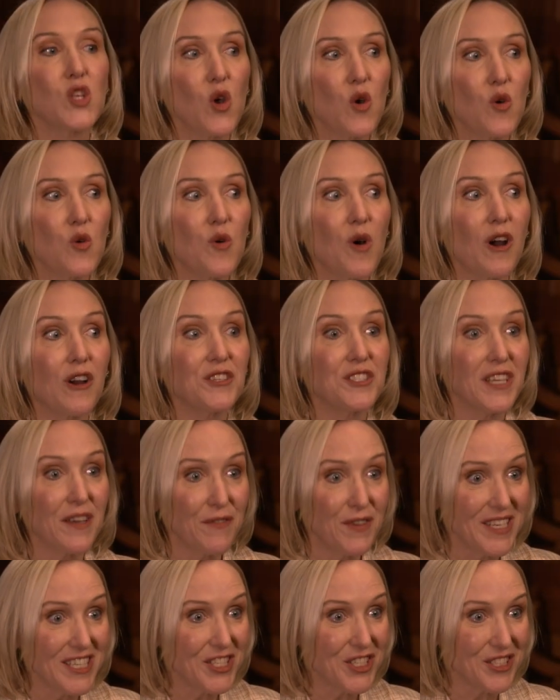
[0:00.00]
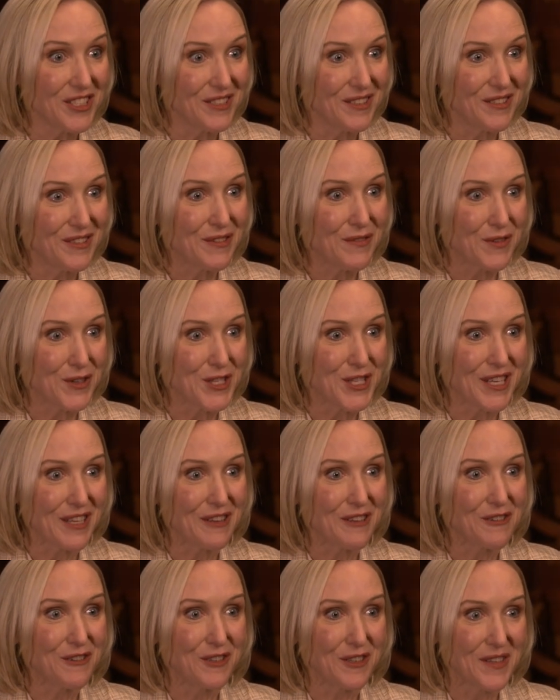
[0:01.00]
So our definition for
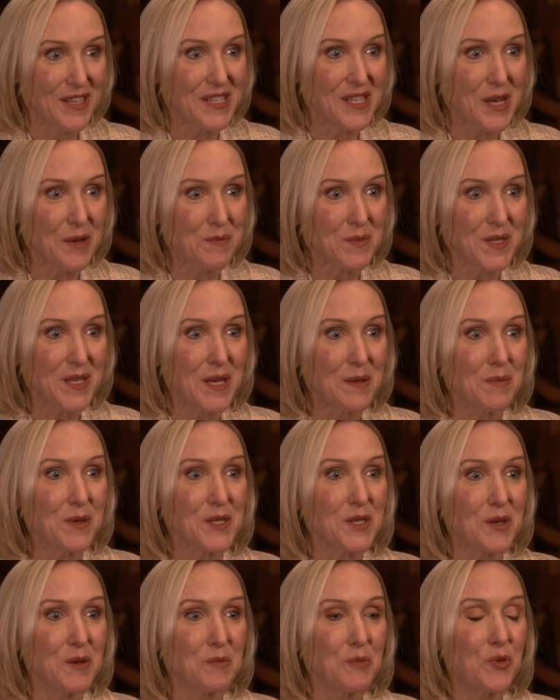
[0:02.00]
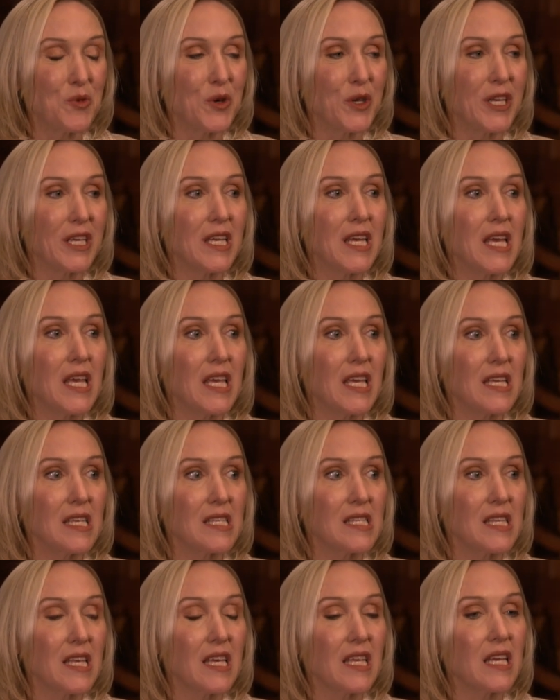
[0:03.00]
cyclical, right. and this helps keep us on point,
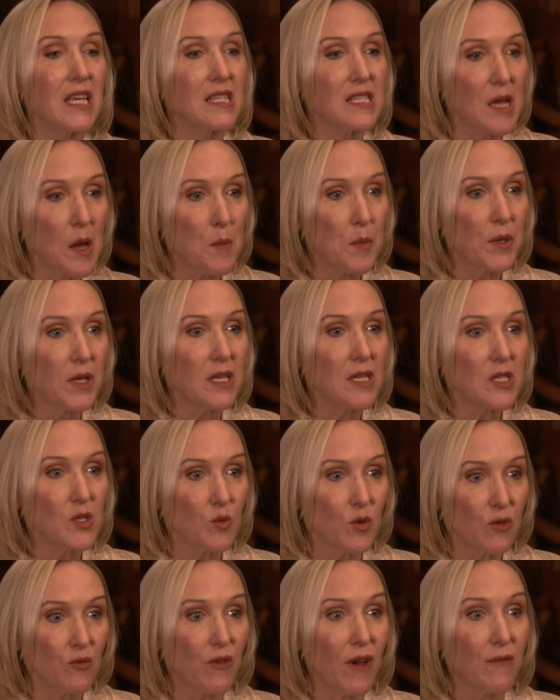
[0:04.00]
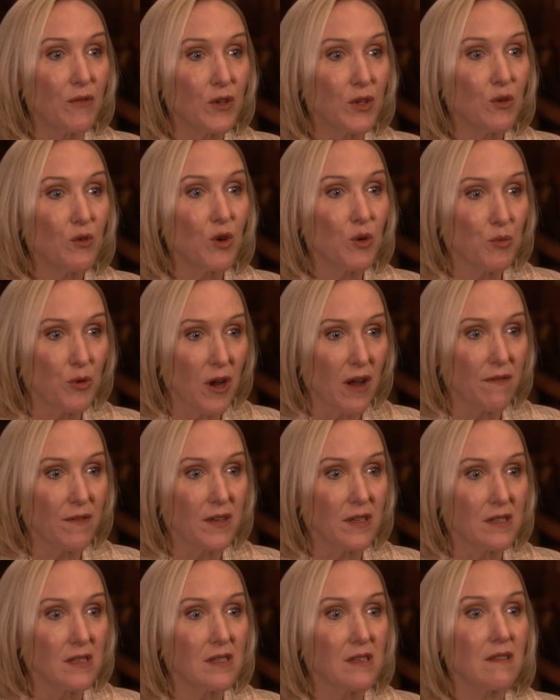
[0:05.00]
is that it's companies with revenue or
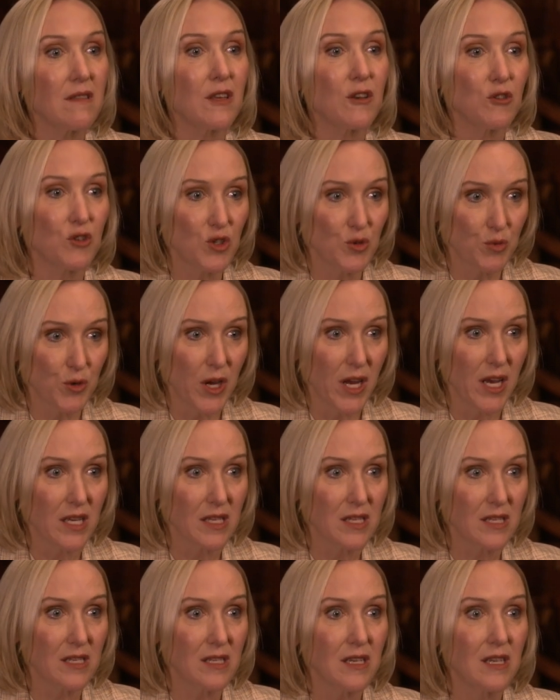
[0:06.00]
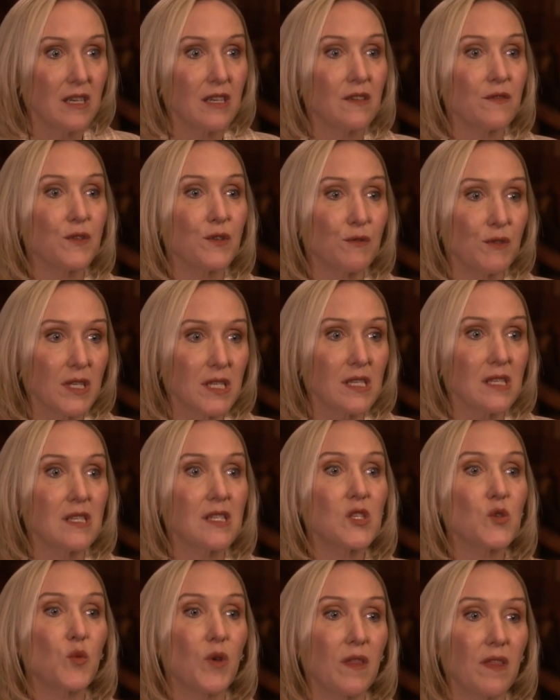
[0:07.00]
profits that are depressed for
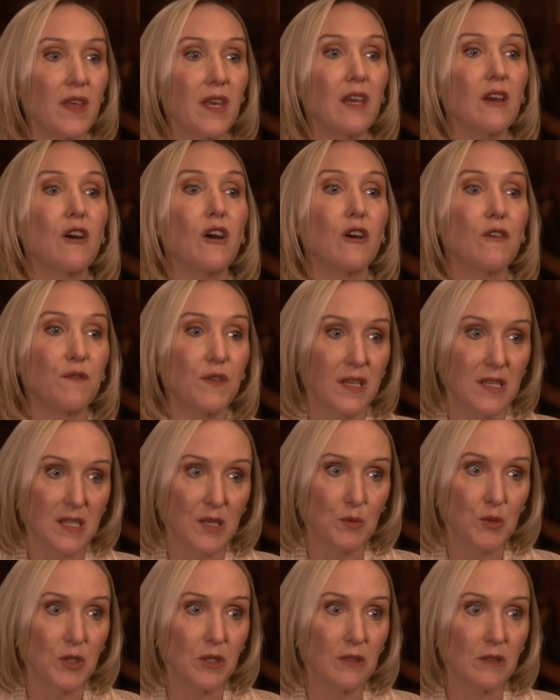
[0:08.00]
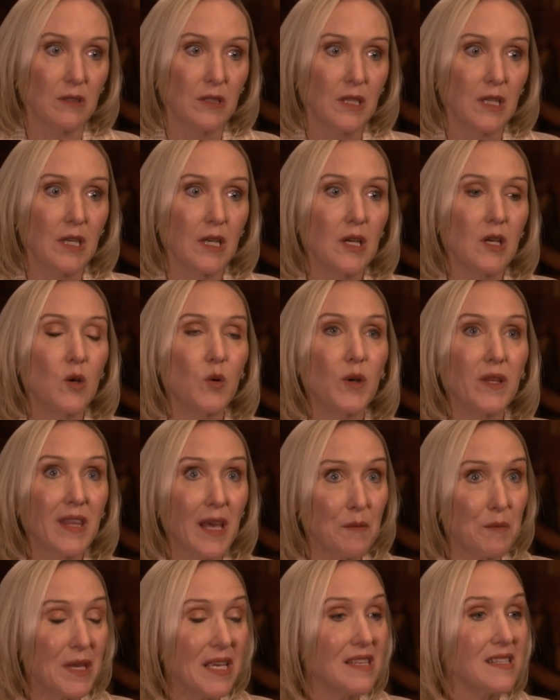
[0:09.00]
reasons we think are fixable.
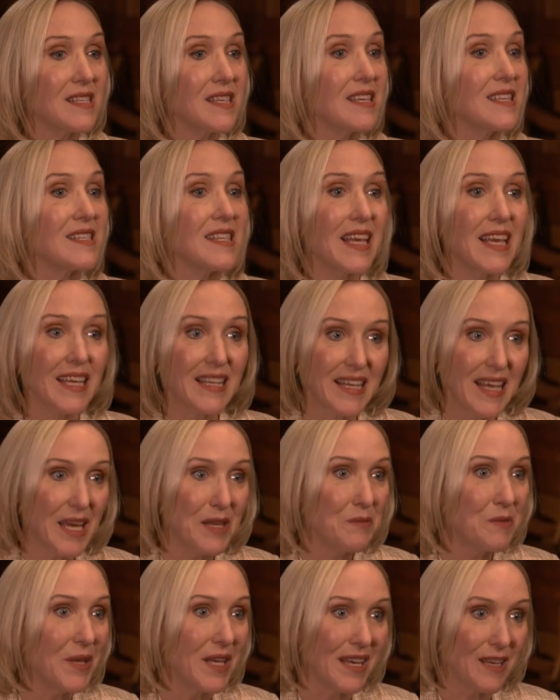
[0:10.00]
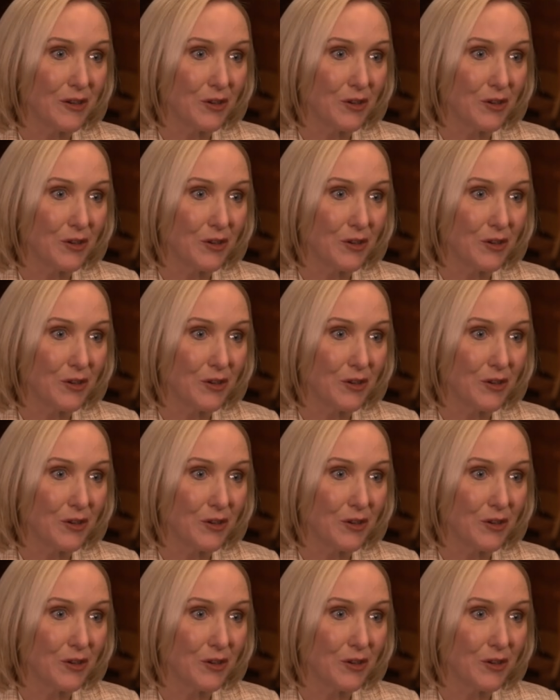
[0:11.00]
What that means is it can be